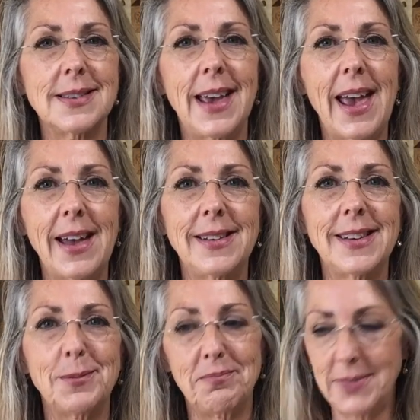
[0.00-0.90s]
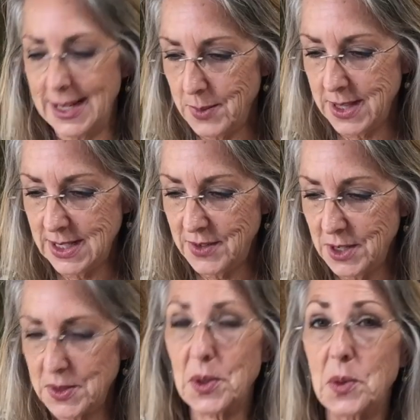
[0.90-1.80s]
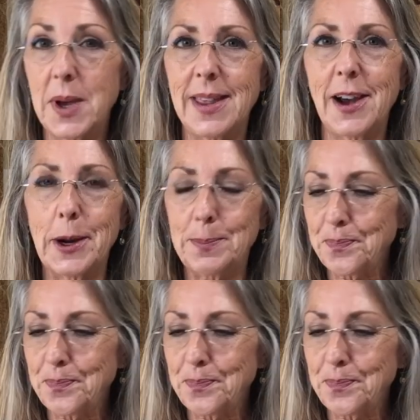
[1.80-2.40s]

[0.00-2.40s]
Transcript: And that's why these videos are the way they are.